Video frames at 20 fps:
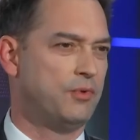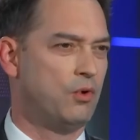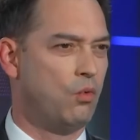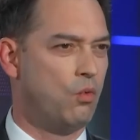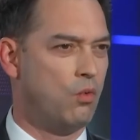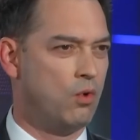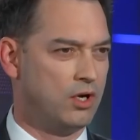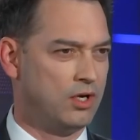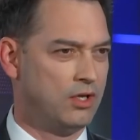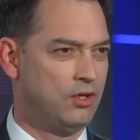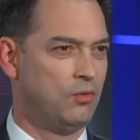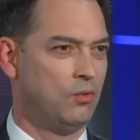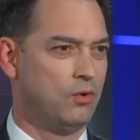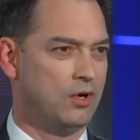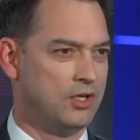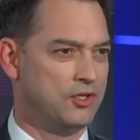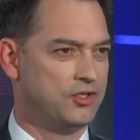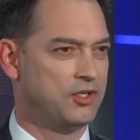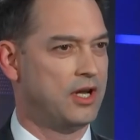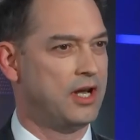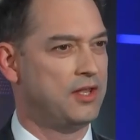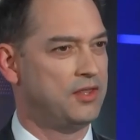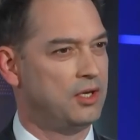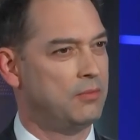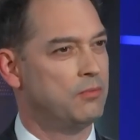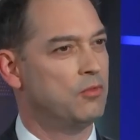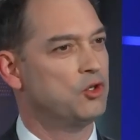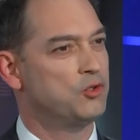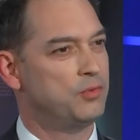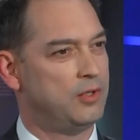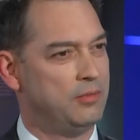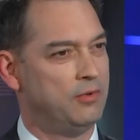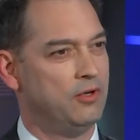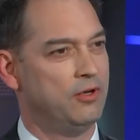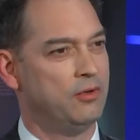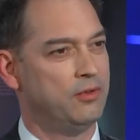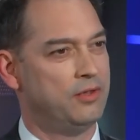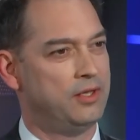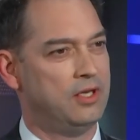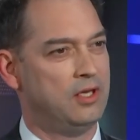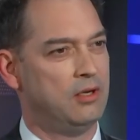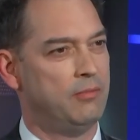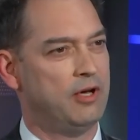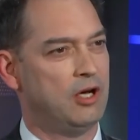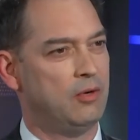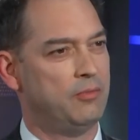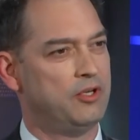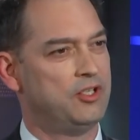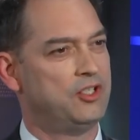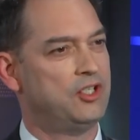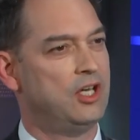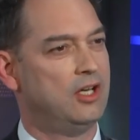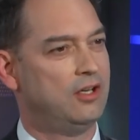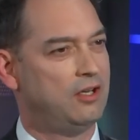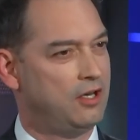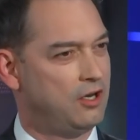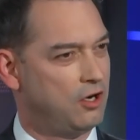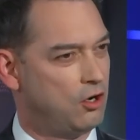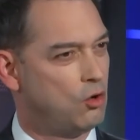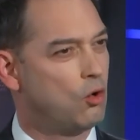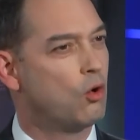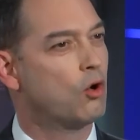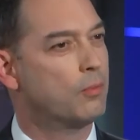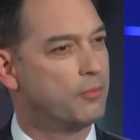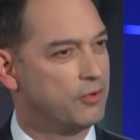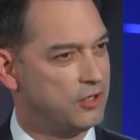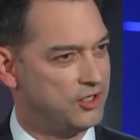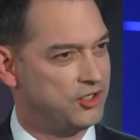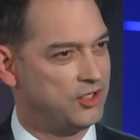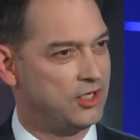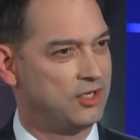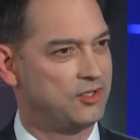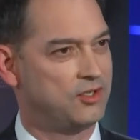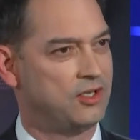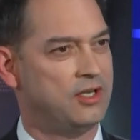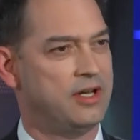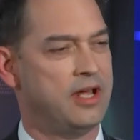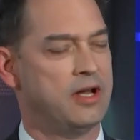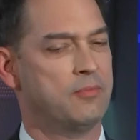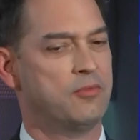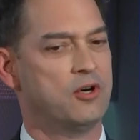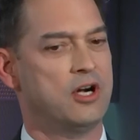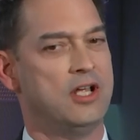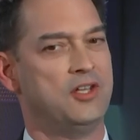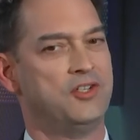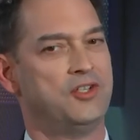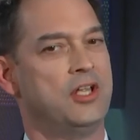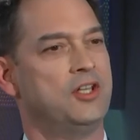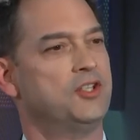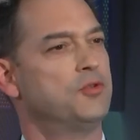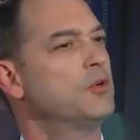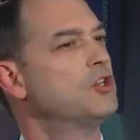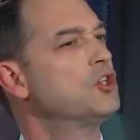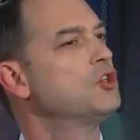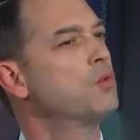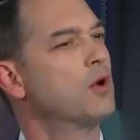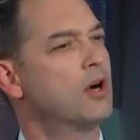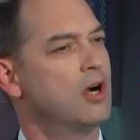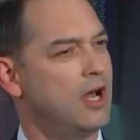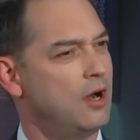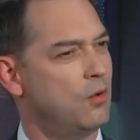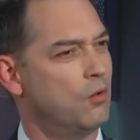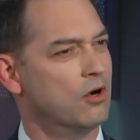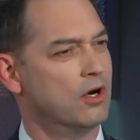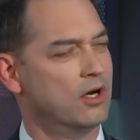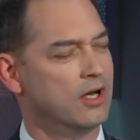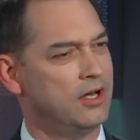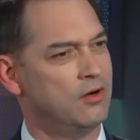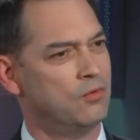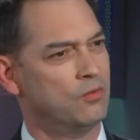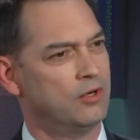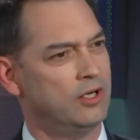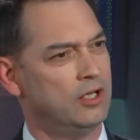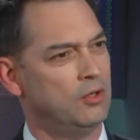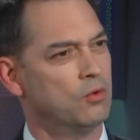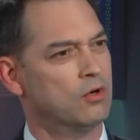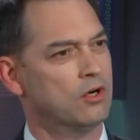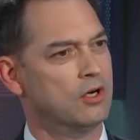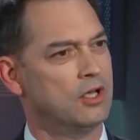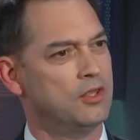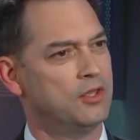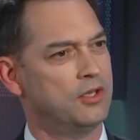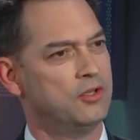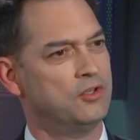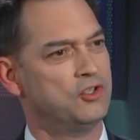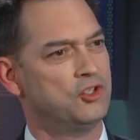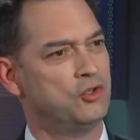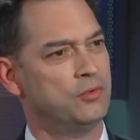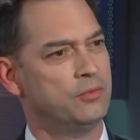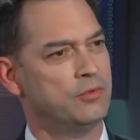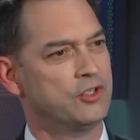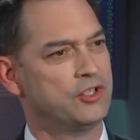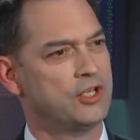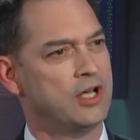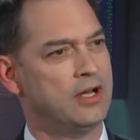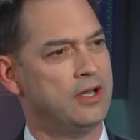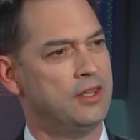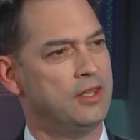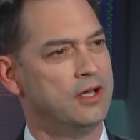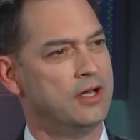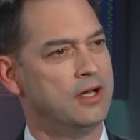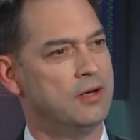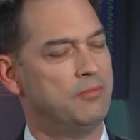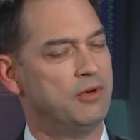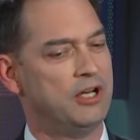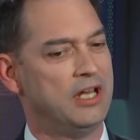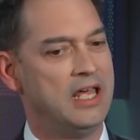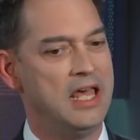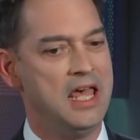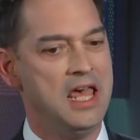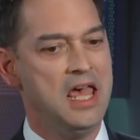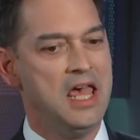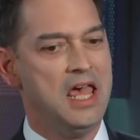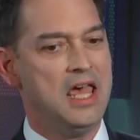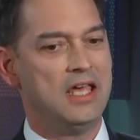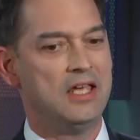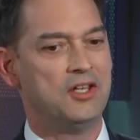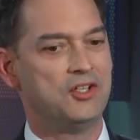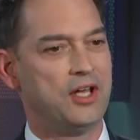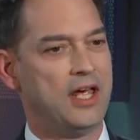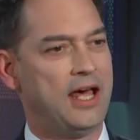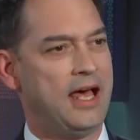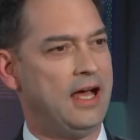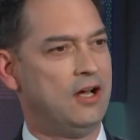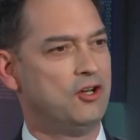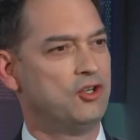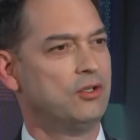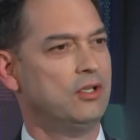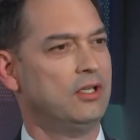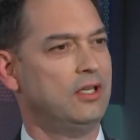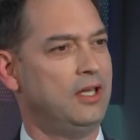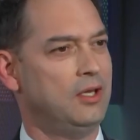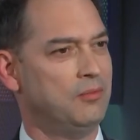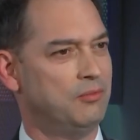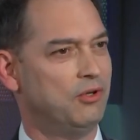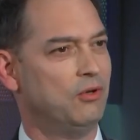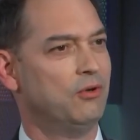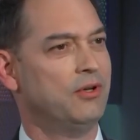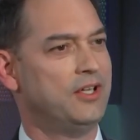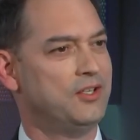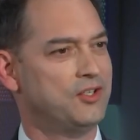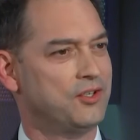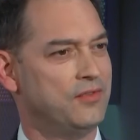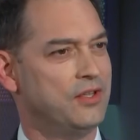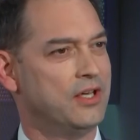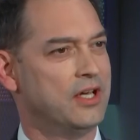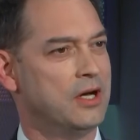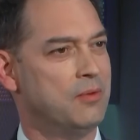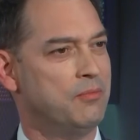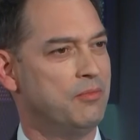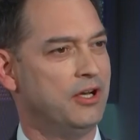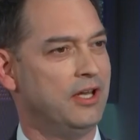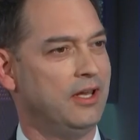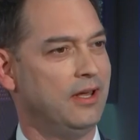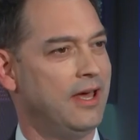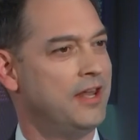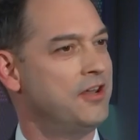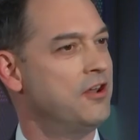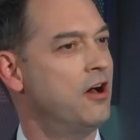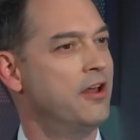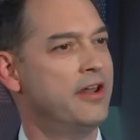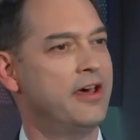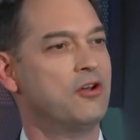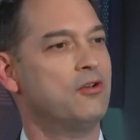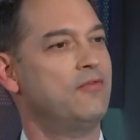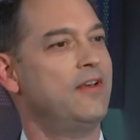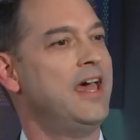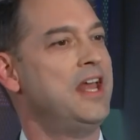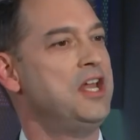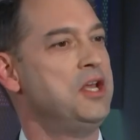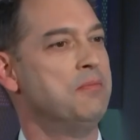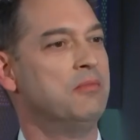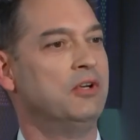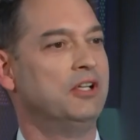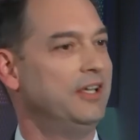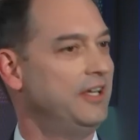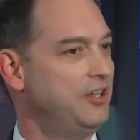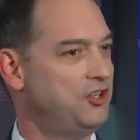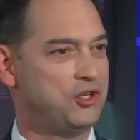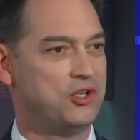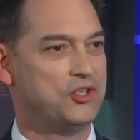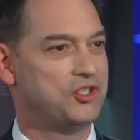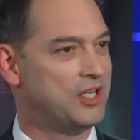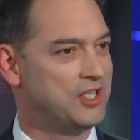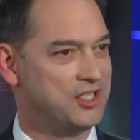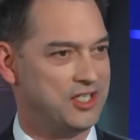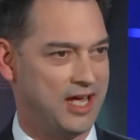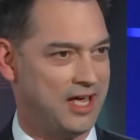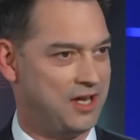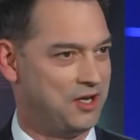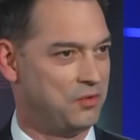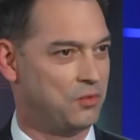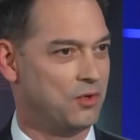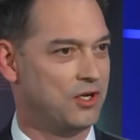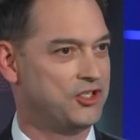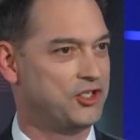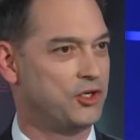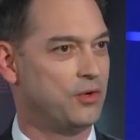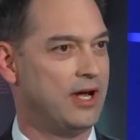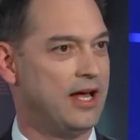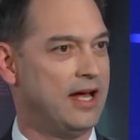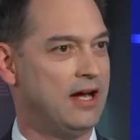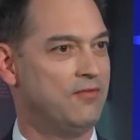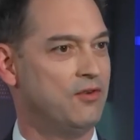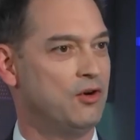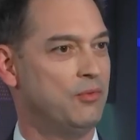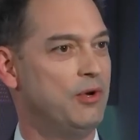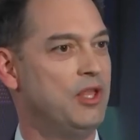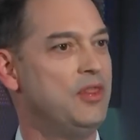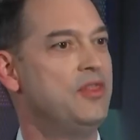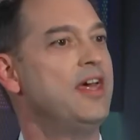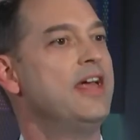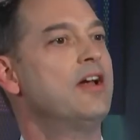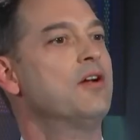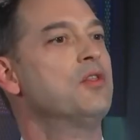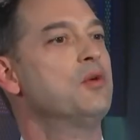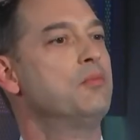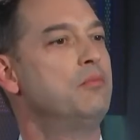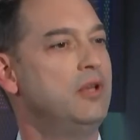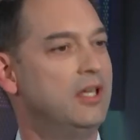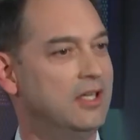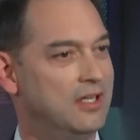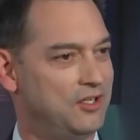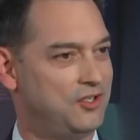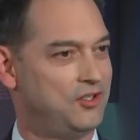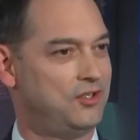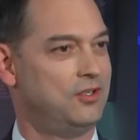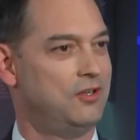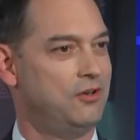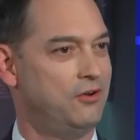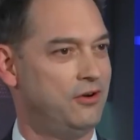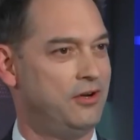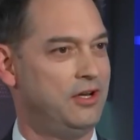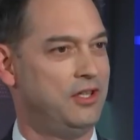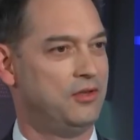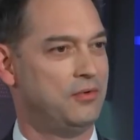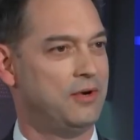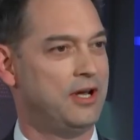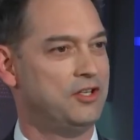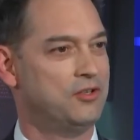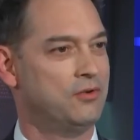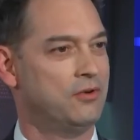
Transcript: But one of the ones that I think most people don't think about, particularly in a corporate sense, in an enterprise sense, which is where I work, I don't really work on the consumer side of the company, is actually employees of the company, and not out of any malicious intent whatsoever, but they are the biggest security threat